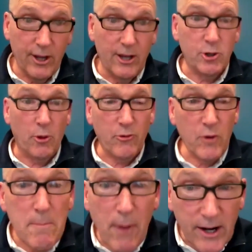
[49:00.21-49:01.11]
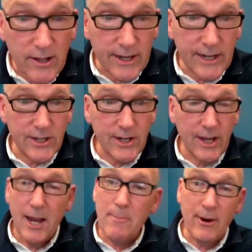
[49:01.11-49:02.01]
So 3 Buckleys
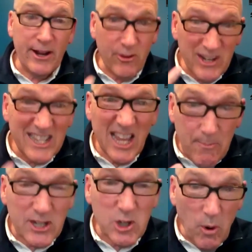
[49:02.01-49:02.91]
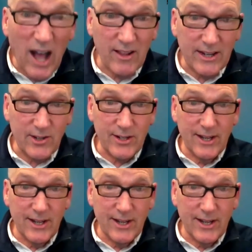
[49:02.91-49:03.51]
married 3 Di Pasquales.